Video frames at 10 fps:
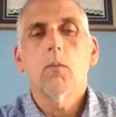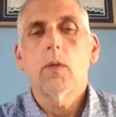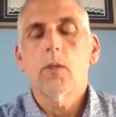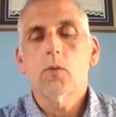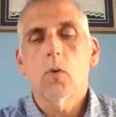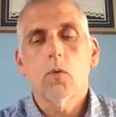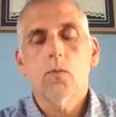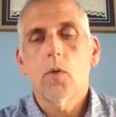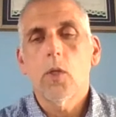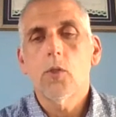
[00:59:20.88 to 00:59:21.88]
When the soil is
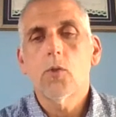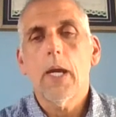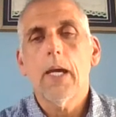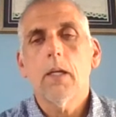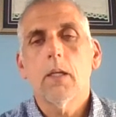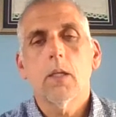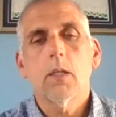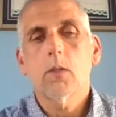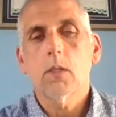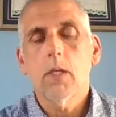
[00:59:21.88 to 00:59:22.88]
really dry,
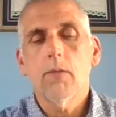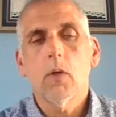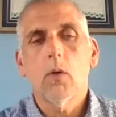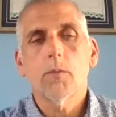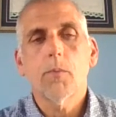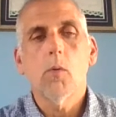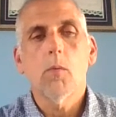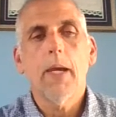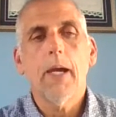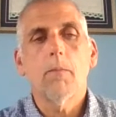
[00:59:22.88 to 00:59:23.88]
it's difficult to
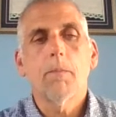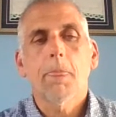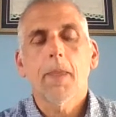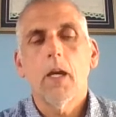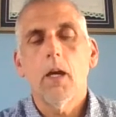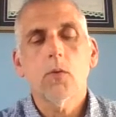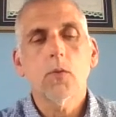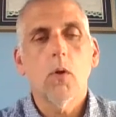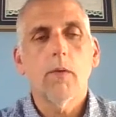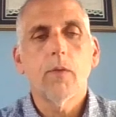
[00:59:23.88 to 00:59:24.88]
probe them out.
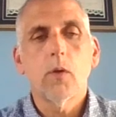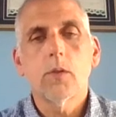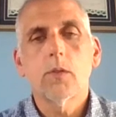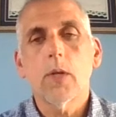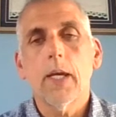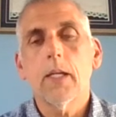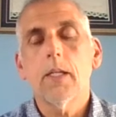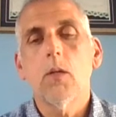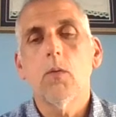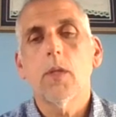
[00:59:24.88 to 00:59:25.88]
Also, if you're trying to
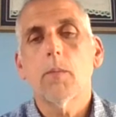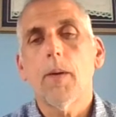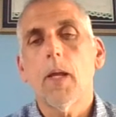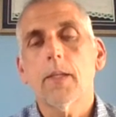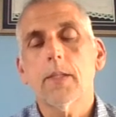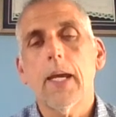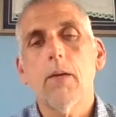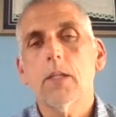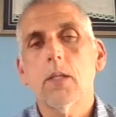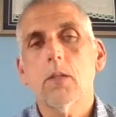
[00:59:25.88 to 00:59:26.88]
deal with a
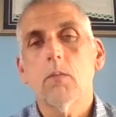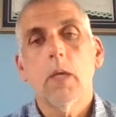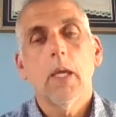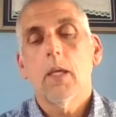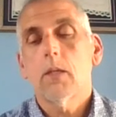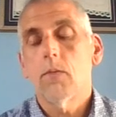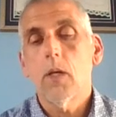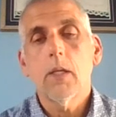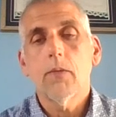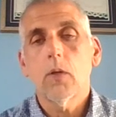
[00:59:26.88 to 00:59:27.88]
polystyrene system, it's
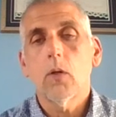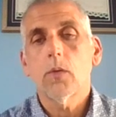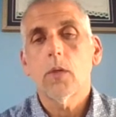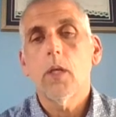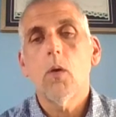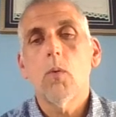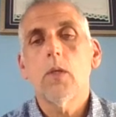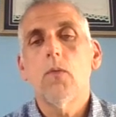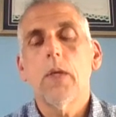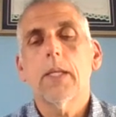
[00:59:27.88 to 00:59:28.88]
very difficult to know when
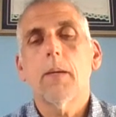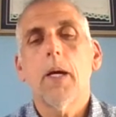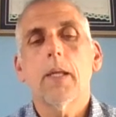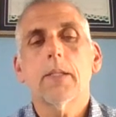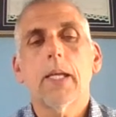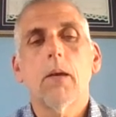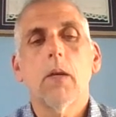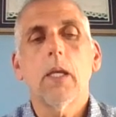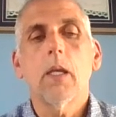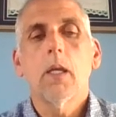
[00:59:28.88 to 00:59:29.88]
you've hit that
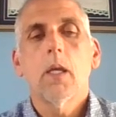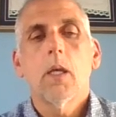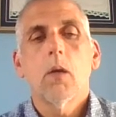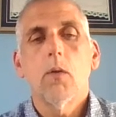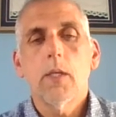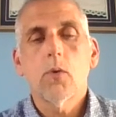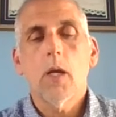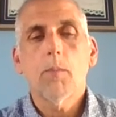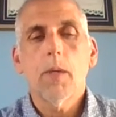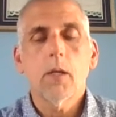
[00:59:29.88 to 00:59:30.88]
polystyrene. With these
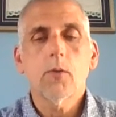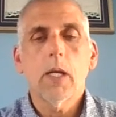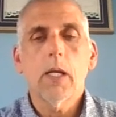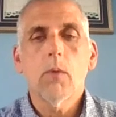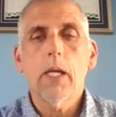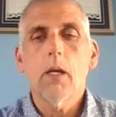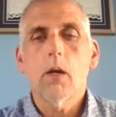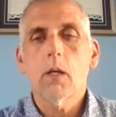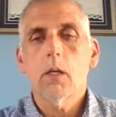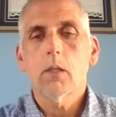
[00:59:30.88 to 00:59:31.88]
ground penetrating
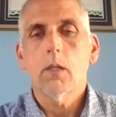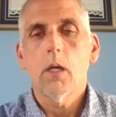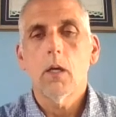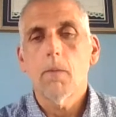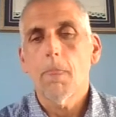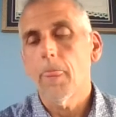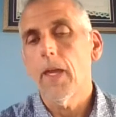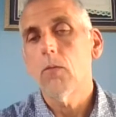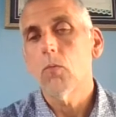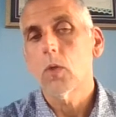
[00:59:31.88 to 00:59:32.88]
radar,
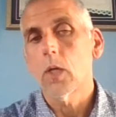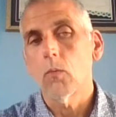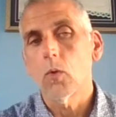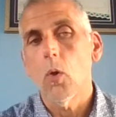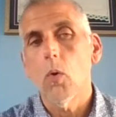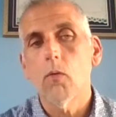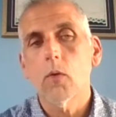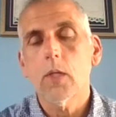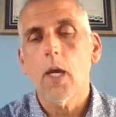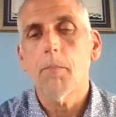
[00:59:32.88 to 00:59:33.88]
they can go over
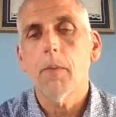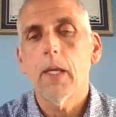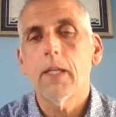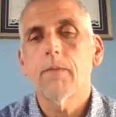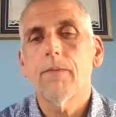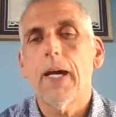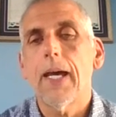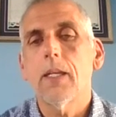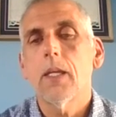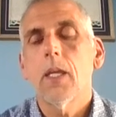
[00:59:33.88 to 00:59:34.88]
top and
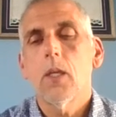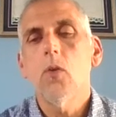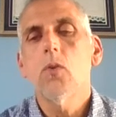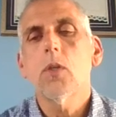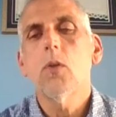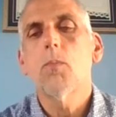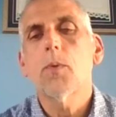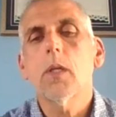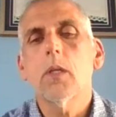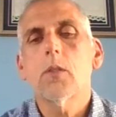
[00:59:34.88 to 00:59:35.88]
usually do a
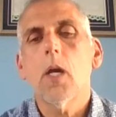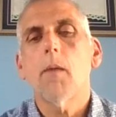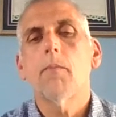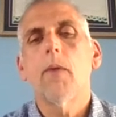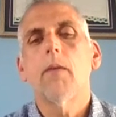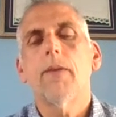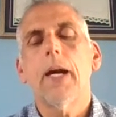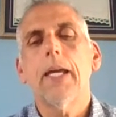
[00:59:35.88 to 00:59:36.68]
pretty good job of